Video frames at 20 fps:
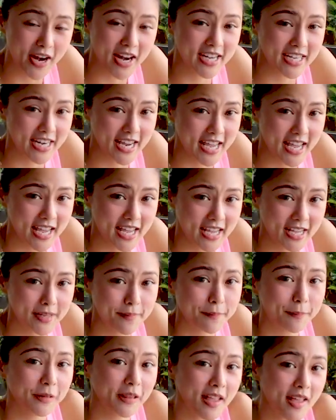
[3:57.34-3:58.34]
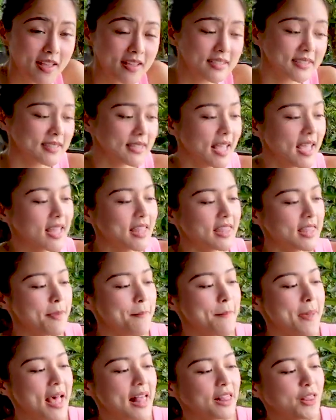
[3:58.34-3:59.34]
fried egg plus
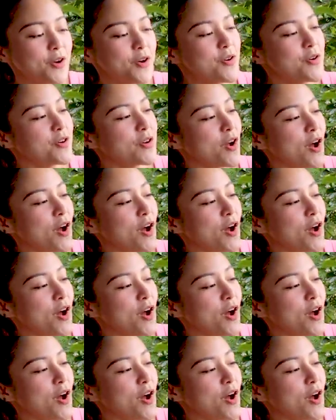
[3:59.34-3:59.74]
the Belo